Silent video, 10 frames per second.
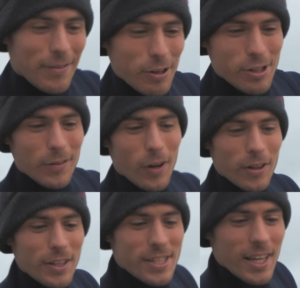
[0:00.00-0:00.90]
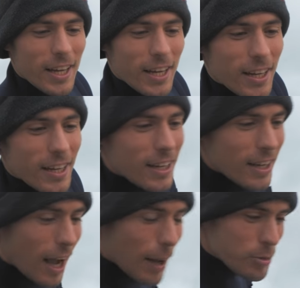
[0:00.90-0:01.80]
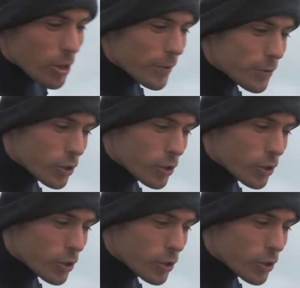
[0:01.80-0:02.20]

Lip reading: First of all, this thing comes off